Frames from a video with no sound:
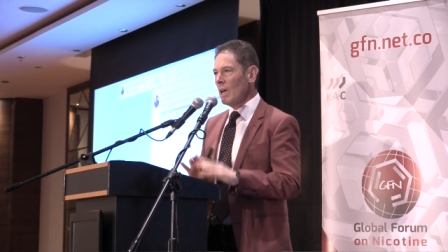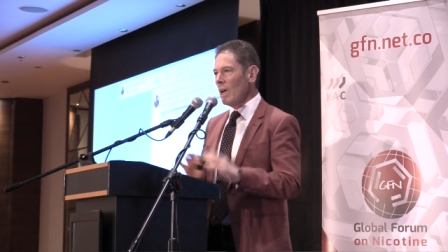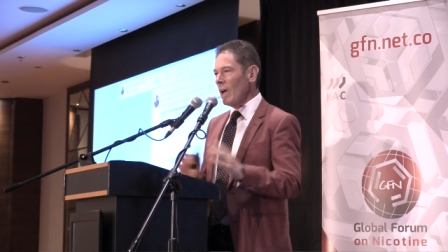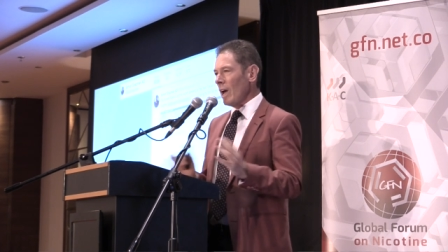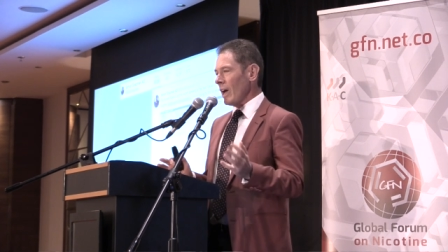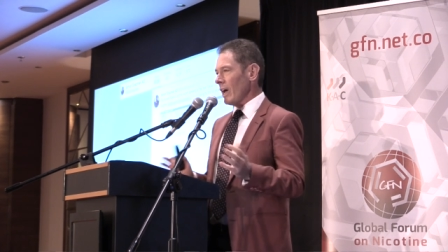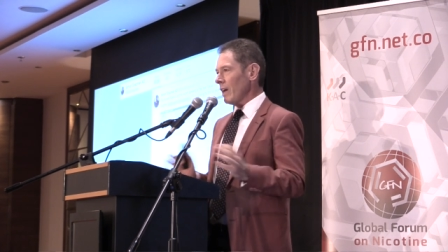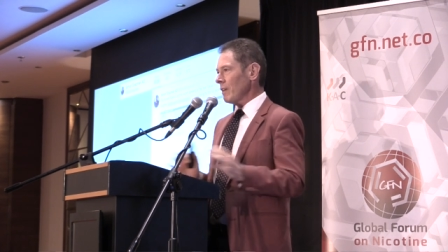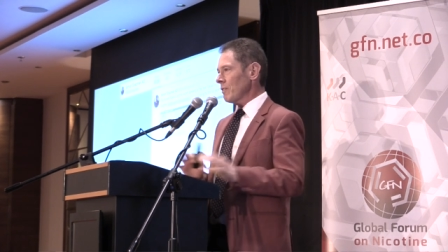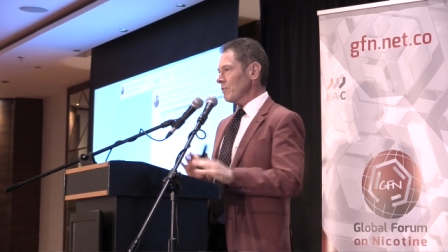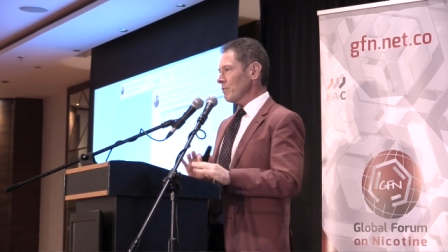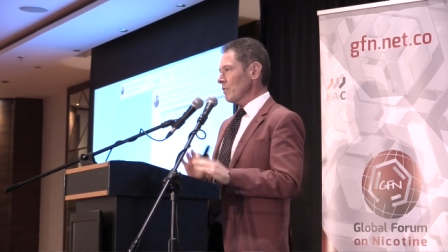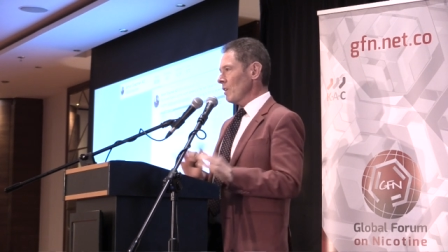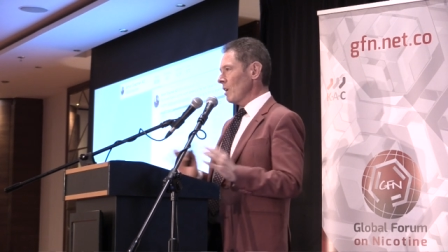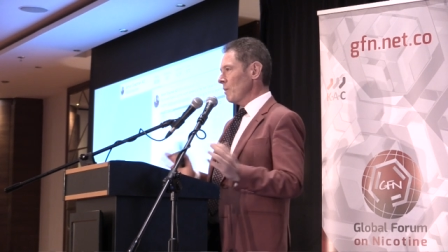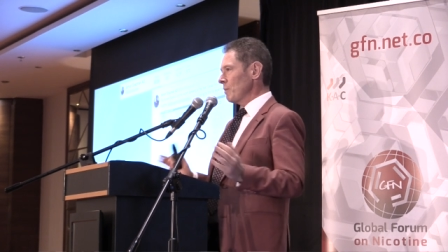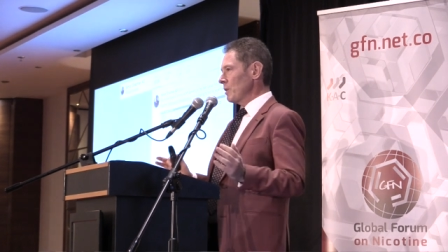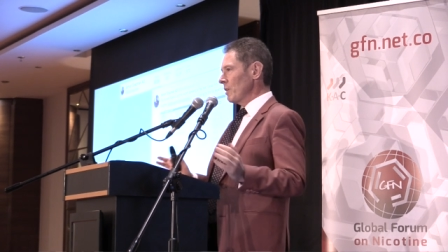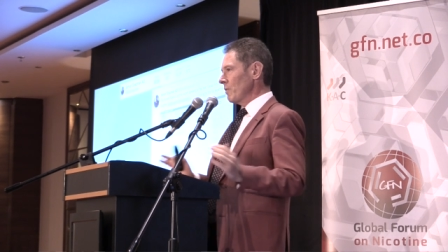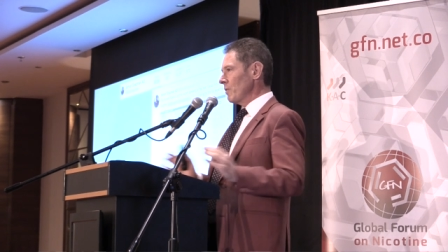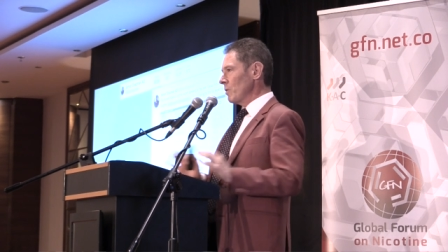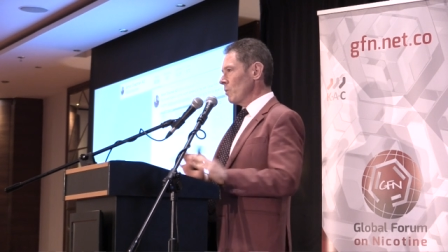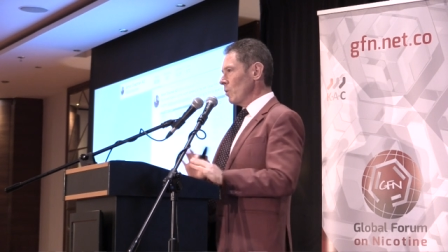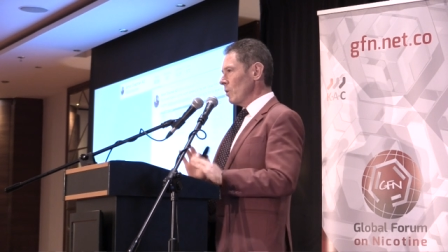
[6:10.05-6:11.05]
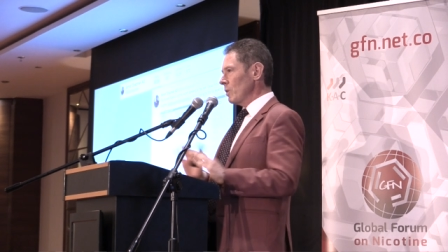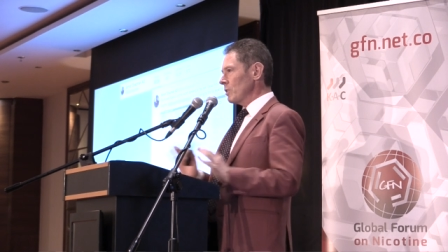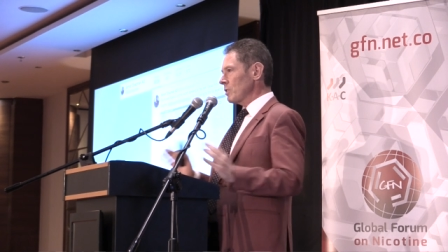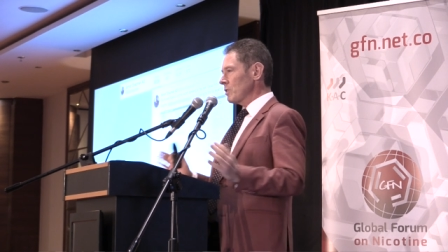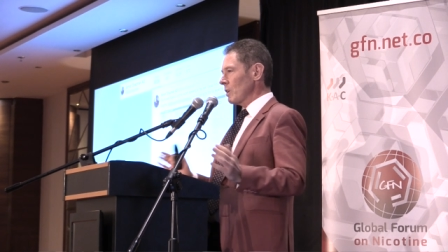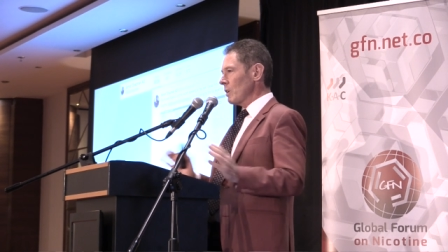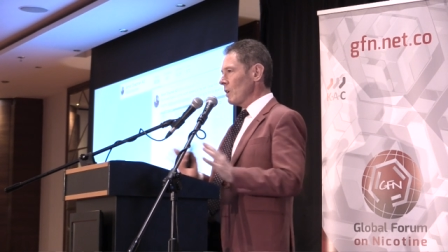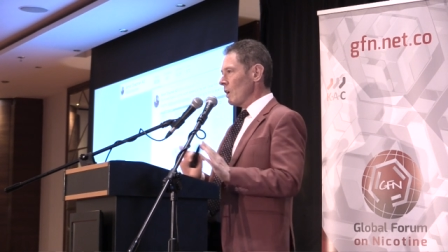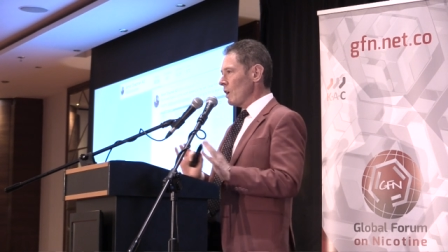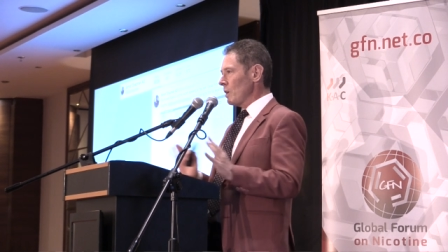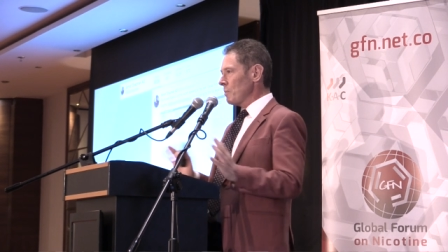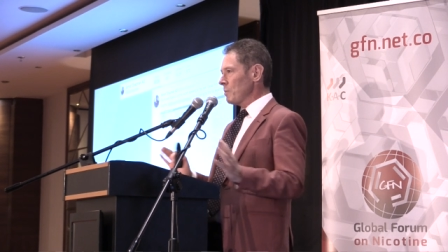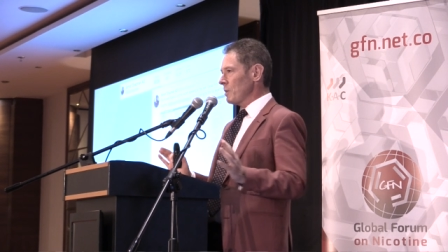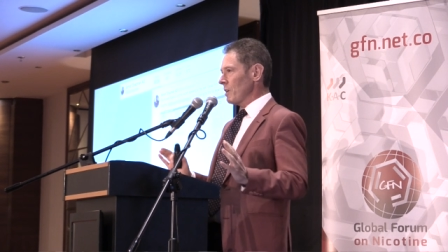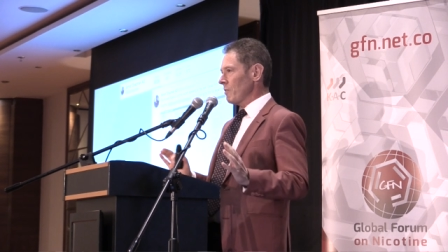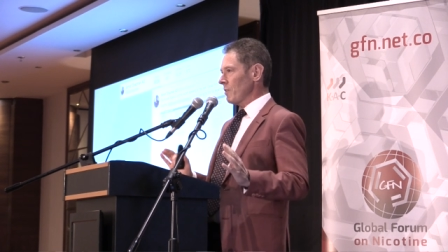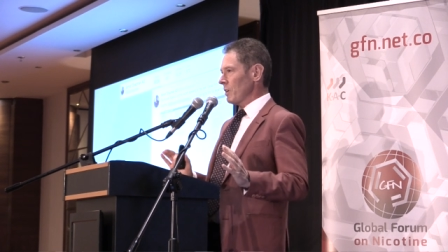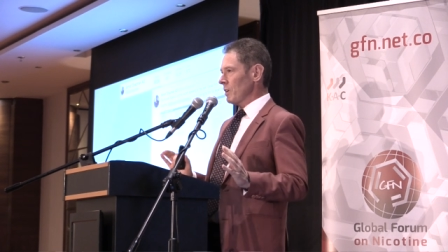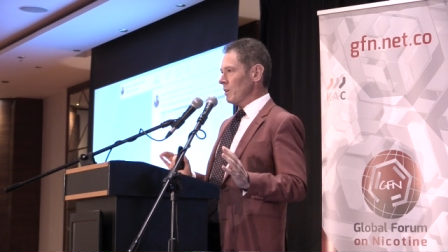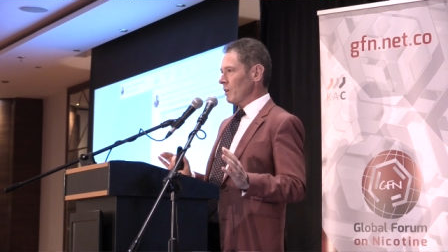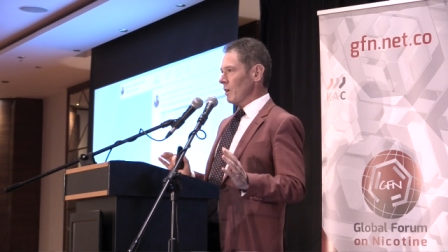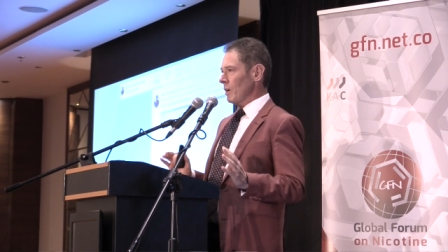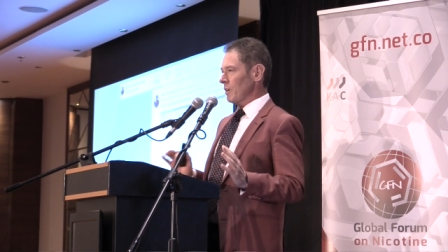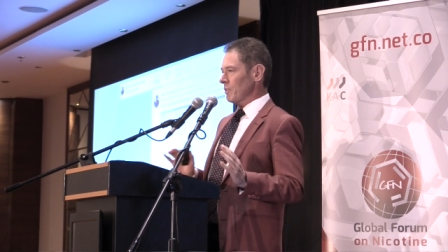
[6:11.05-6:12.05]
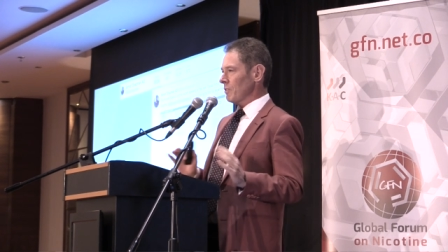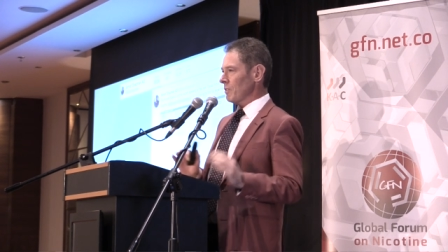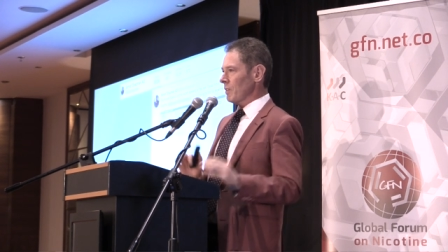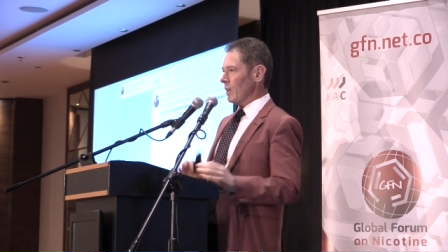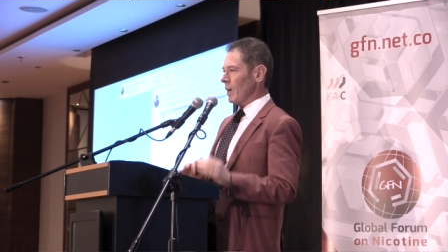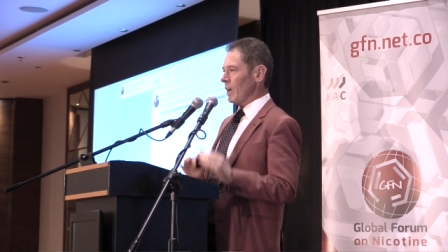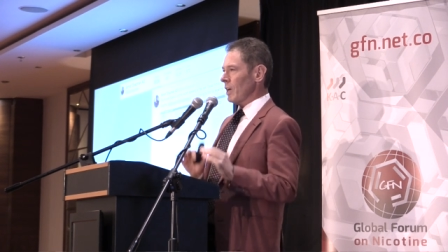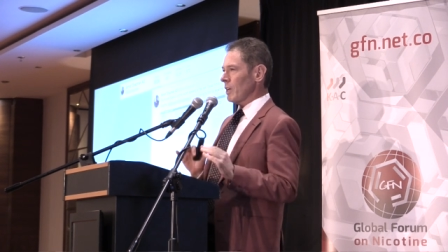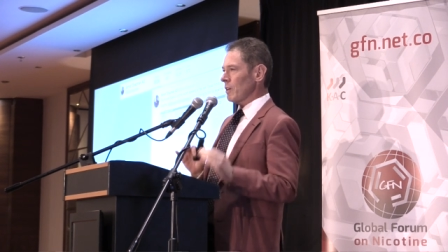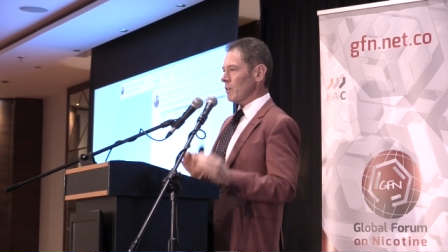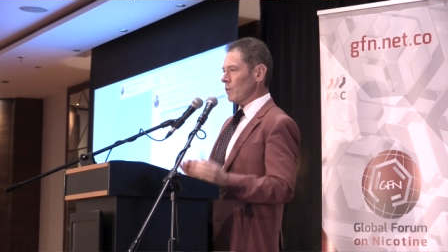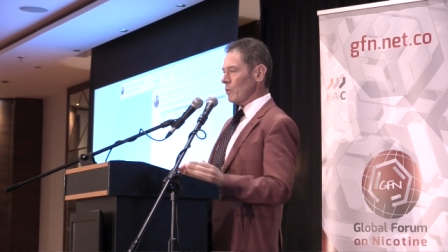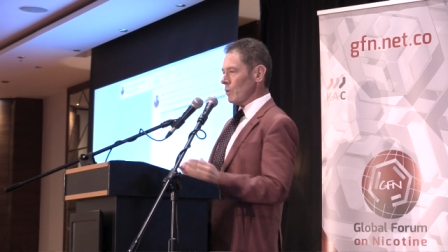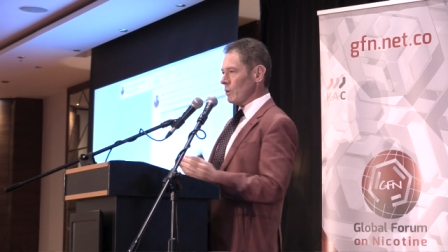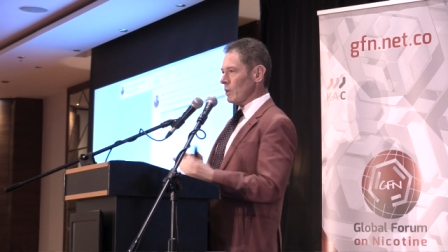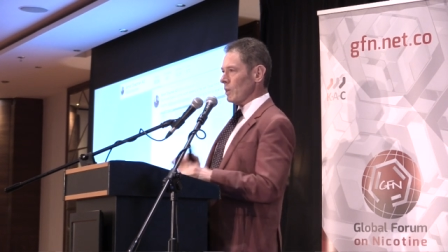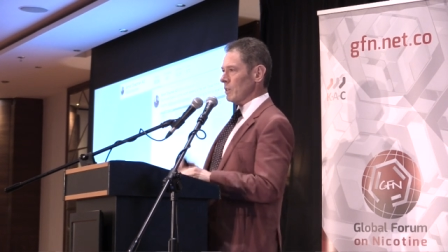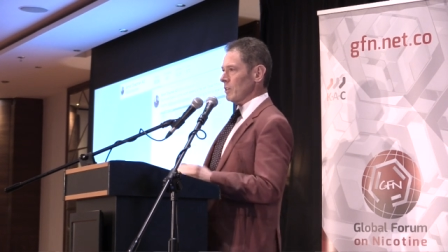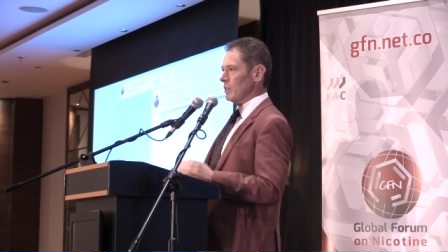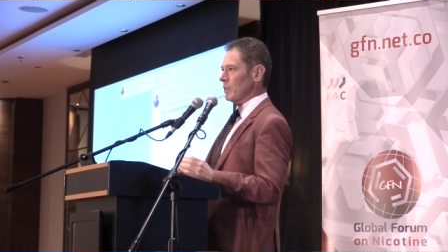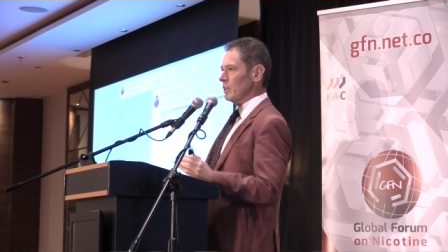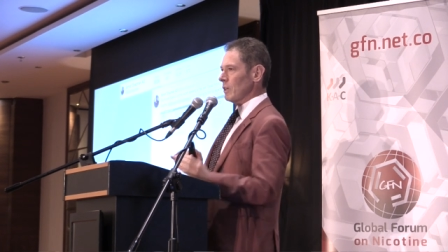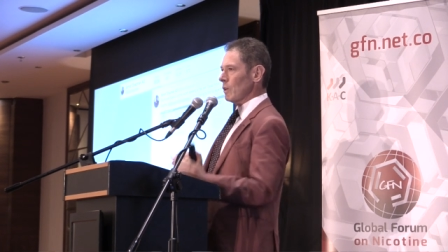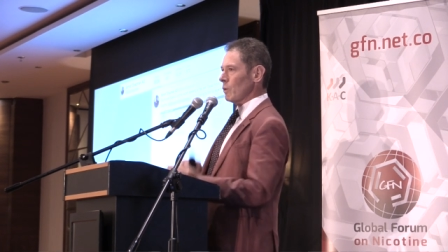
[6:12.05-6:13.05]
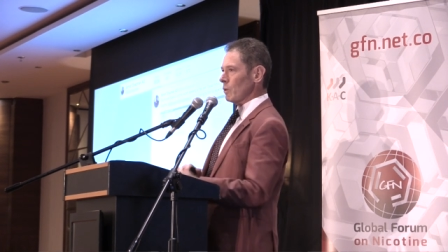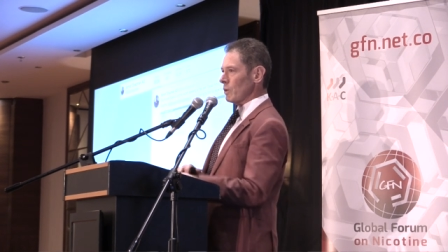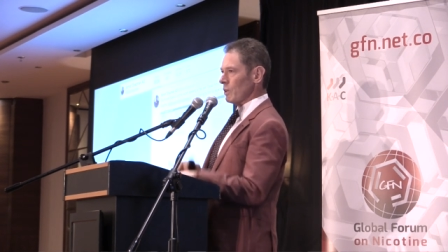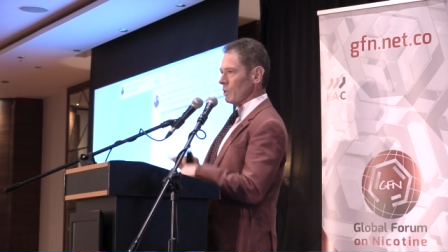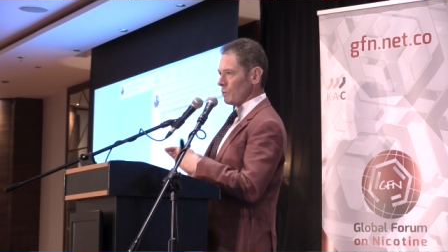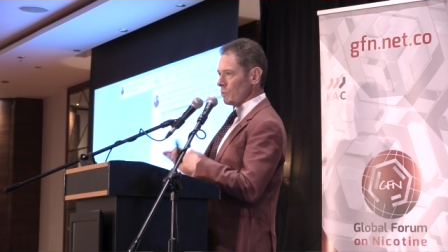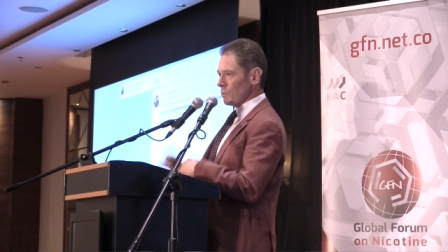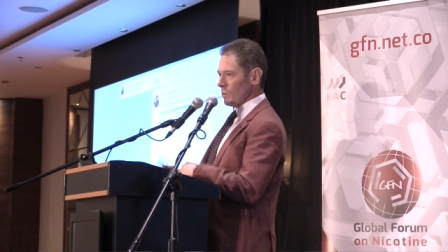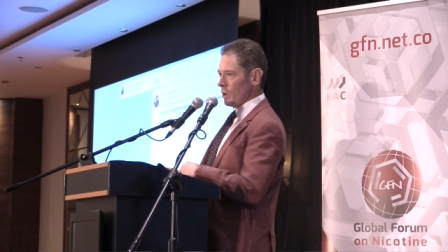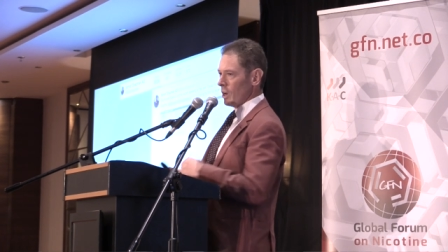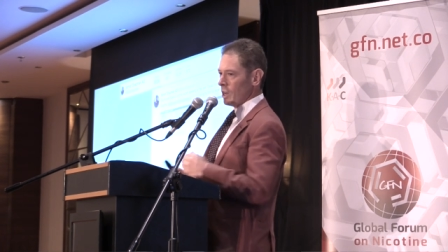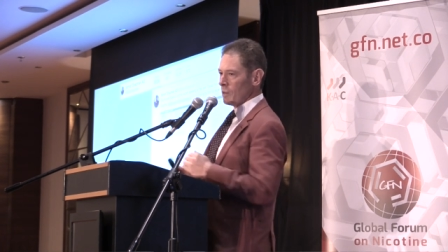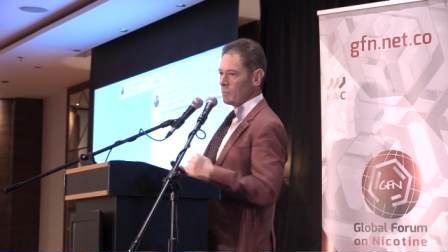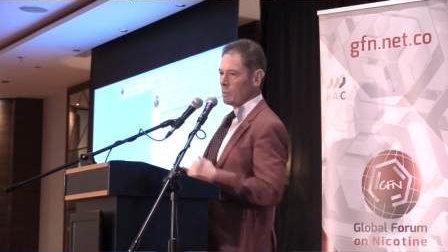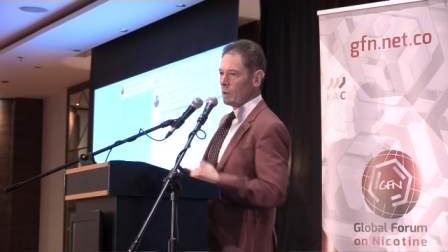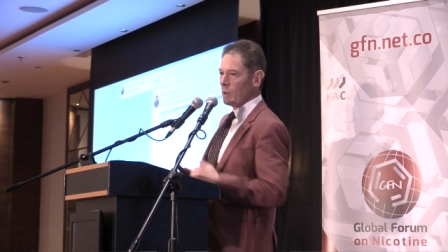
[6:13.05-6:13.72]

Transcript: And Simon, if you're watching, hope you're having a nice day. Good idea to look in the right